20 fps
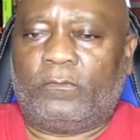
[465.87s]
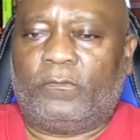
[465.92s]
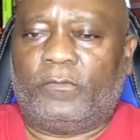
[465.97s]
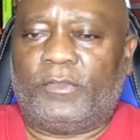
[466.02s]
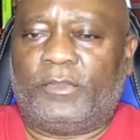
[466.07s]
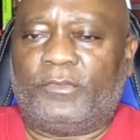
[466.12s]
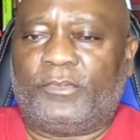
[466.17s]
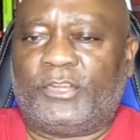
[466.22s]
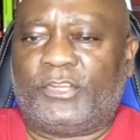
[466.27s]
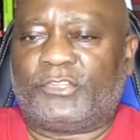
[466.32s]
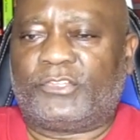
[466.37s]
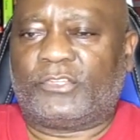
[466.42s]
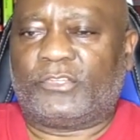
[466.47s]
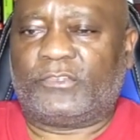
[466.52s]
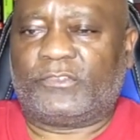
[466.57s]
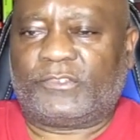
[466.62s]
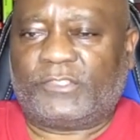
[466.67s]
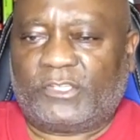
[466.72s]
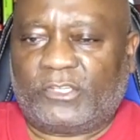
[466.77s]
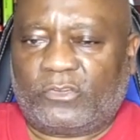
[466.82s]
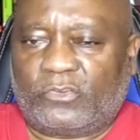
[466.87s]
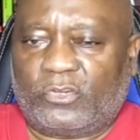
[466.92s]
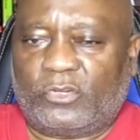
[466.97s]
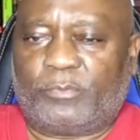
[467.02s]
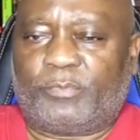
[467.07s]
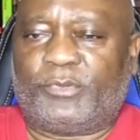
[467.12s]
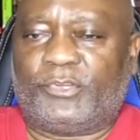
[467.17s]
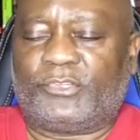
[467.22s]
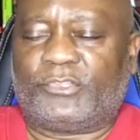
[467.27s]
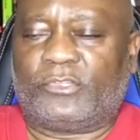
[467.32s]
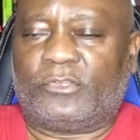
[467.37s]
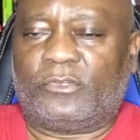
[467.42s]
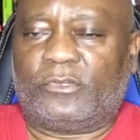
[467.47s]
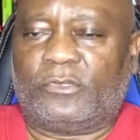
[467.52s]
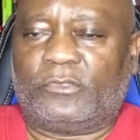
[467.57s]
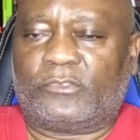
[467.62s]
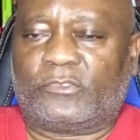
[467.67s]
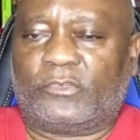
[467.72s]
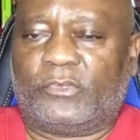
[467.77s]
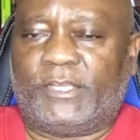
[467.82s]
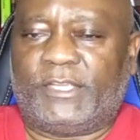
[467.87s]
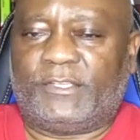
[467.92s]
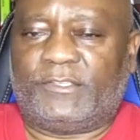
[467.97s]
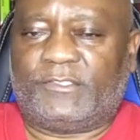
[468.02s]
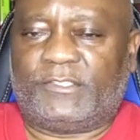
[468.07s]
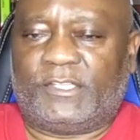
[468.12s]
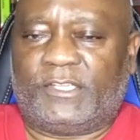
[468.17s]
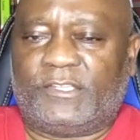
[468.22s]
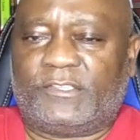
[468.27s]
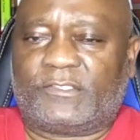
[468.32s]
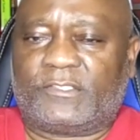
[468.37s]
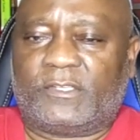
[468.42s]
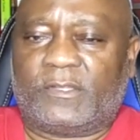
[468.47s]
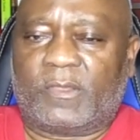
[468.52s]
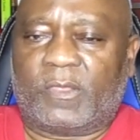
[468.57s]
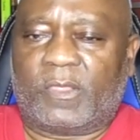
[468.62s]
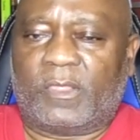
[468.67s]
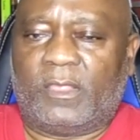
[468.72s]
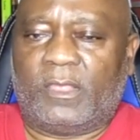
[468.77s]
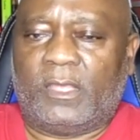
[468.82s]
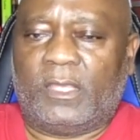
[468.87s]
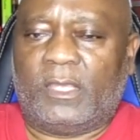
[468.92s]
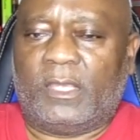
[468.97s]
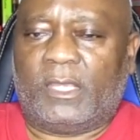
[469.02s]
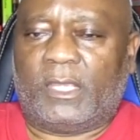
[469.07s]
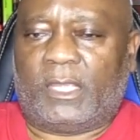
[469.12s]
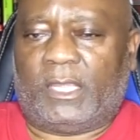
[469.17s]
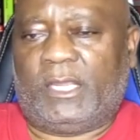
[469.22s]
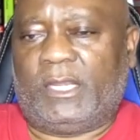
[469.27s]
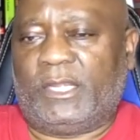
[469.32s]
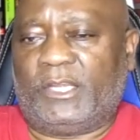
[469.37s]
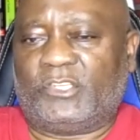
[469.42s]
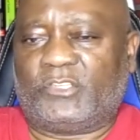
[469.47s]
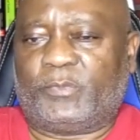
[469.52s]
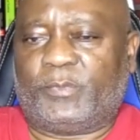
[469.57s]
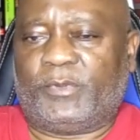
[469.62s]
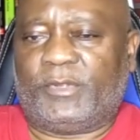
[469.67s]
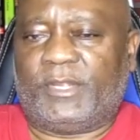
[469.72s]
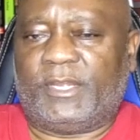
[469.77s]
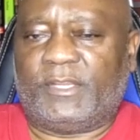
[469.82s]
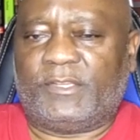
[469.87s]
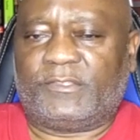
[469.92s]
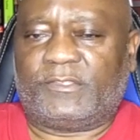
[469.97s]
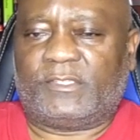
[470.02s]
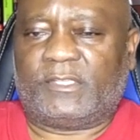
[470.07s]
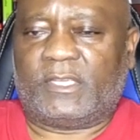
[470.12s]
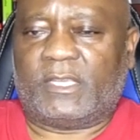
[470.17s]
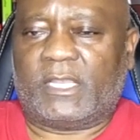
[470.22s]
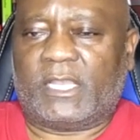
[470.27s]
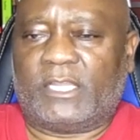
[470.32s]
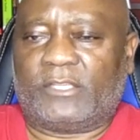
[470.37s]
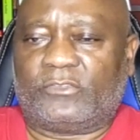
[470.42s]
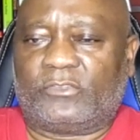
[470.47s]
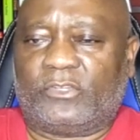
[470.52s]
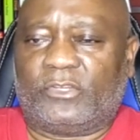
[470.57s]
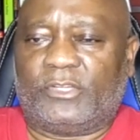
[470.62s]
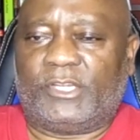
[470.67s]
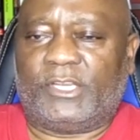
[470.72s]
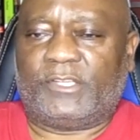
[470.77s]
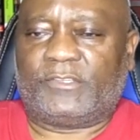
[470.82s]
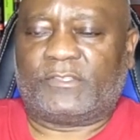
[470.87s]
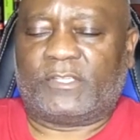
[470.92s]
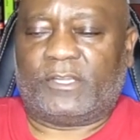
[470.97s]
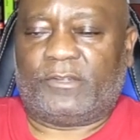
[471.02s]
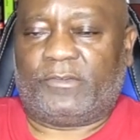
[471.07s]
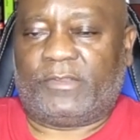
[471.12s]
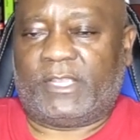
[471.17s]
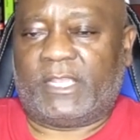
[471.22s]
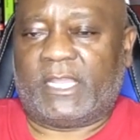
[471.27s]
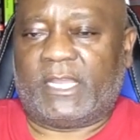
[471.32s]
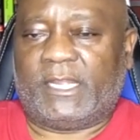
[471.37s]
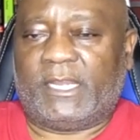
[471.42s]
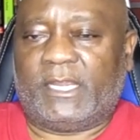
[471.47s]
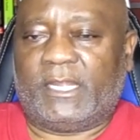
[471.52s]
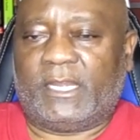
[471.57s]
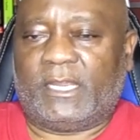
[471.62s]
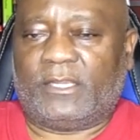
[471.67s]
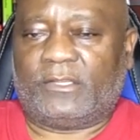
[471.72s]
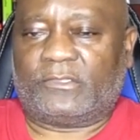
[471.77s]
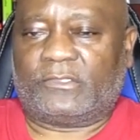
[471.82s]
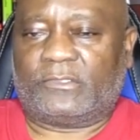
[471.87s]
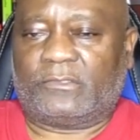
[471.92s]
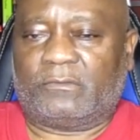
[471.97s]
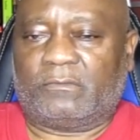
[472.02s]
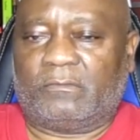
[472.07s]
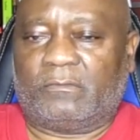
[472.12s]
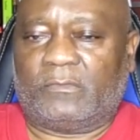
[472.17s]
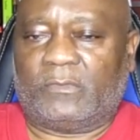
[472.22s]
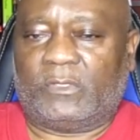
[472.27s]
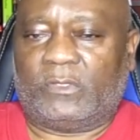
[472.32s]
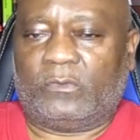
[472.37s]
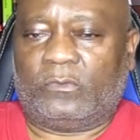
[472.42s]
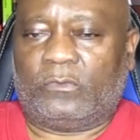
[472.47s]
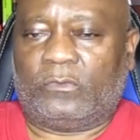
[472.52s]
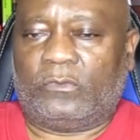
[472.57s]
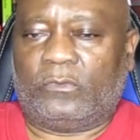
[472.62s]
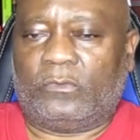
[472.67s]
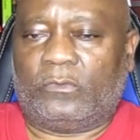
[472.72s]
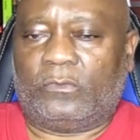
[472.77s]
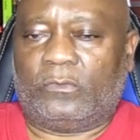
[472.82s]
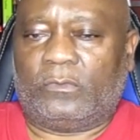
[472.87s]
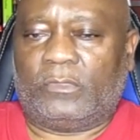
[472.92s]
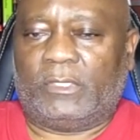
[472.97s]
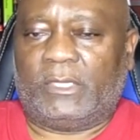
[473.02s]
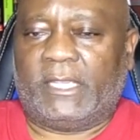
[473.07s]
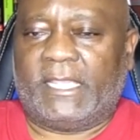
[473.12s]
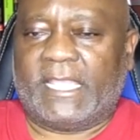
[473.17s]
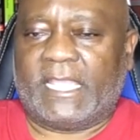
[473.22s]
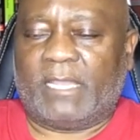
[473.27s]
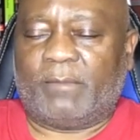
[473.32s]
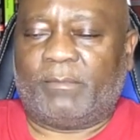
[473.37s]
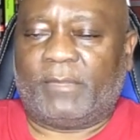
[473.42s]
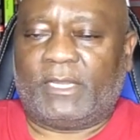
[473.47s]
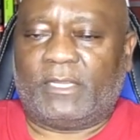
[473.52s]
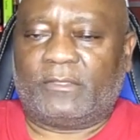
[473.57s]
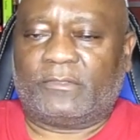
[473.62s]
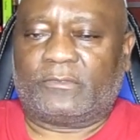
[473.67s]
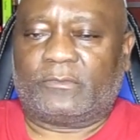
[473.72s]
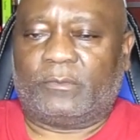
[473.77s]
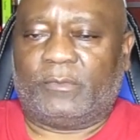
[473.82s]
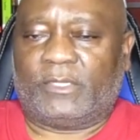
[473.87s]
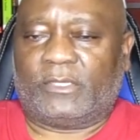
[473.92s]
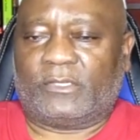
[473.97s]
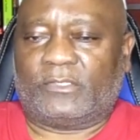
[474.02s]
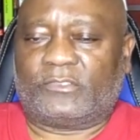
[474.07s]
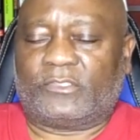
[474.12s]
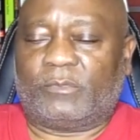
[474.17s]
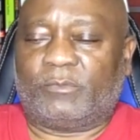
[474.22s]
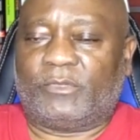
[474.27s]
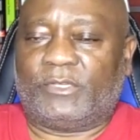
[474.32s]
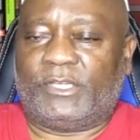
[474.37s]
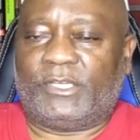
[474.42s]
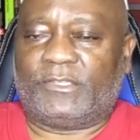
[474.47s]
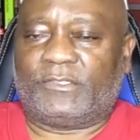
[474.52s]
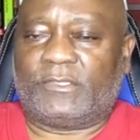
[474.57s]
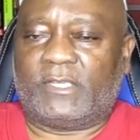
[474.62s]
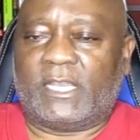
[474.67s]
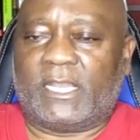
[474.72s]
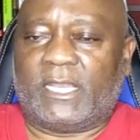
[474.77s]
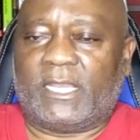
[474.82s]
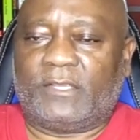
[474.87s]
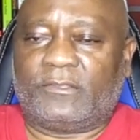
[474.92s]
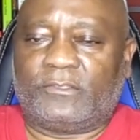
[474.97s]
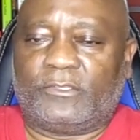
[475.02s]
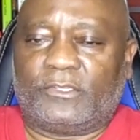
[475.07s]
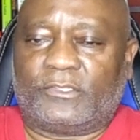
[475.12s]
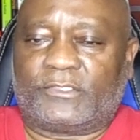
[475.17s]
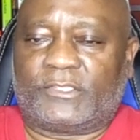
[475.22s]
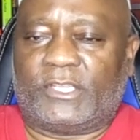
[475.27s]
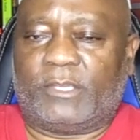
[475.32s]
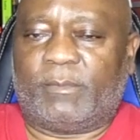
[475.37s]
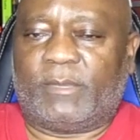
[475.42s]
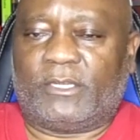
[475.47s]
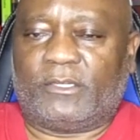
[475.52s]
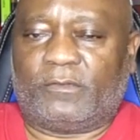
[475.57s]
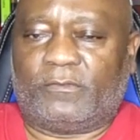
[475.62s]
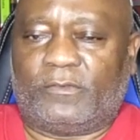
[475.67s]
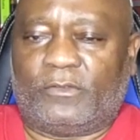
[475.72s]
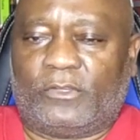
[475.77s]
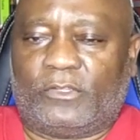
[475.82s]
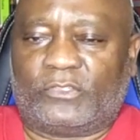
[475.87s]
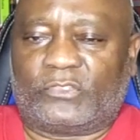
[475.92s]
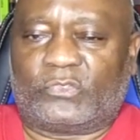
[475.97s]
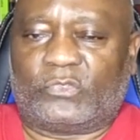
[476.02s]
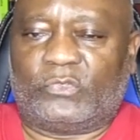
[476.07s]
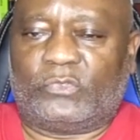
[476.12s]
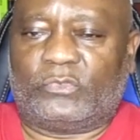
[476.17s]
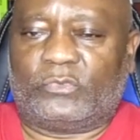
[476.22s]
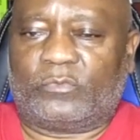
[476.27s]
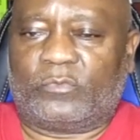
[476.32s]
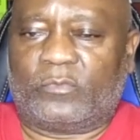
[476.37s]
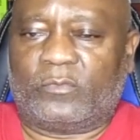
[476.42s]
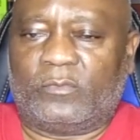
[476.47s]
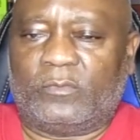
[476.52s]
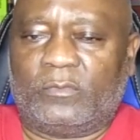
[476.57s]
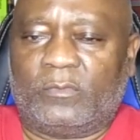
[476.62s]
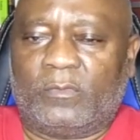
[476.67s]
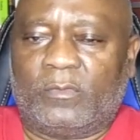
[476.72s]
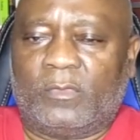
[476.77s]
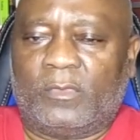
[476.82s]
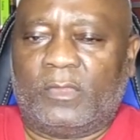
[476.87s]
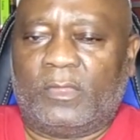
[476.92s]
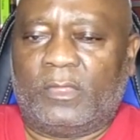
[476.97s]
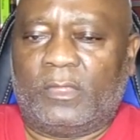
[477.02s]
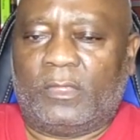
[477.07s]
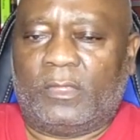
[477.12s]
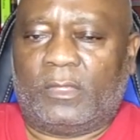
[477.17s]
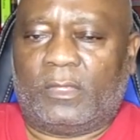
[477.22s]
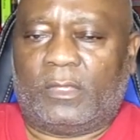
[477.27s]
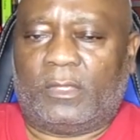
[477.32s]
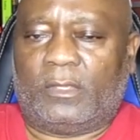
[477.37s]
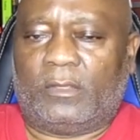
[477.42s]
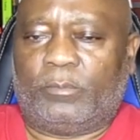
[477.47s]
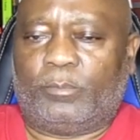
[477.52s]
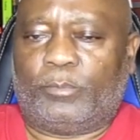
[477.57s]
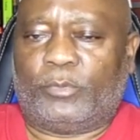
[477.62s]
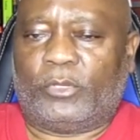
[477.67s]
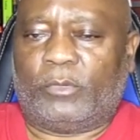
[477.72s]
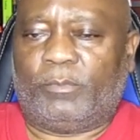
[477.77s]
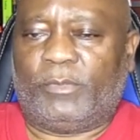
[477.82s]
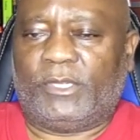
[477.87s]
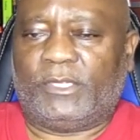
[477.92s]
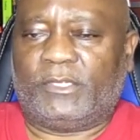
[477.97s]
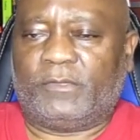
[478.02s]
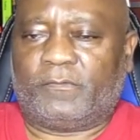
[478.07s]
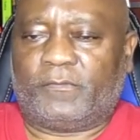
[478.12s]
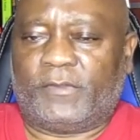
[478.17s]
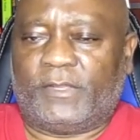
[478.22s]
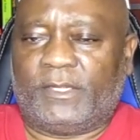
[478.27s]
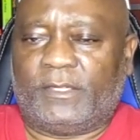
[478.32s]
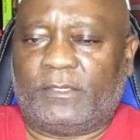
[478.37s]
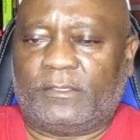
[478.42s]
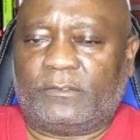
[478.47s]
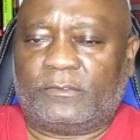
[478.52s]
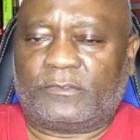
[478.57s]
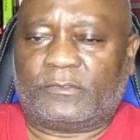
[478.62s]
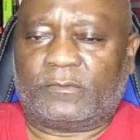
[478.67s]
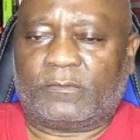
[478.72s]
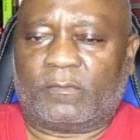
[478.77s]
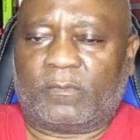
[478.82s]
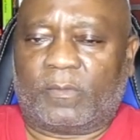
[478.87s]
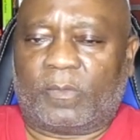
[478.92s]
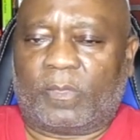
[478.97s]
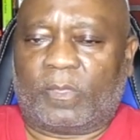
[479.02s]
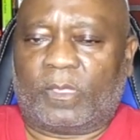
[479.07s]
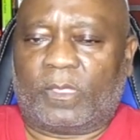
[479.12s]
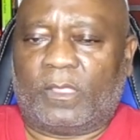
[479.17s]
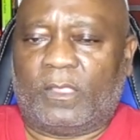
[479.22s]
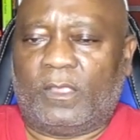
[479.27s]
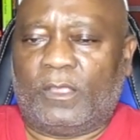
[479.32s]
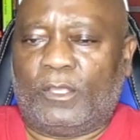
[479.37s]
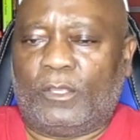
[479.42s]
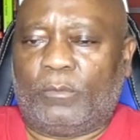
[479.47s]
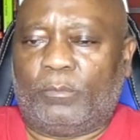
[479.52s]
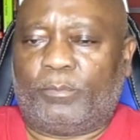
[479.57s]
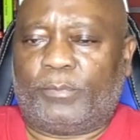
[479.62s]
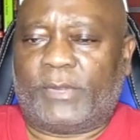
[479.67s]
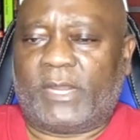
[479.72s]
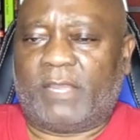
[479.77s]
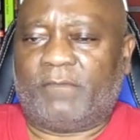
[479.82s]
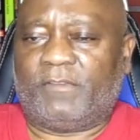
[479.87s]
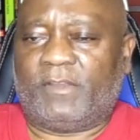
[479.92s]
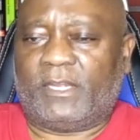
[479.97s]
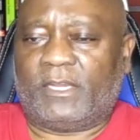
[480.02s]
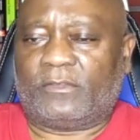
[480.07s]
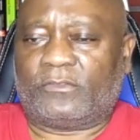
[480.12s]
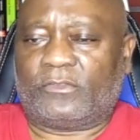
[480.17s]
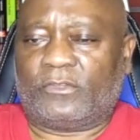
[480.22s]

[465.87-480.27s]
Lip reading: Variations in cooperation also exist. Inexperienced attorneys are regarded as gamblers because some of these guys just came out of law school. Public defenders, private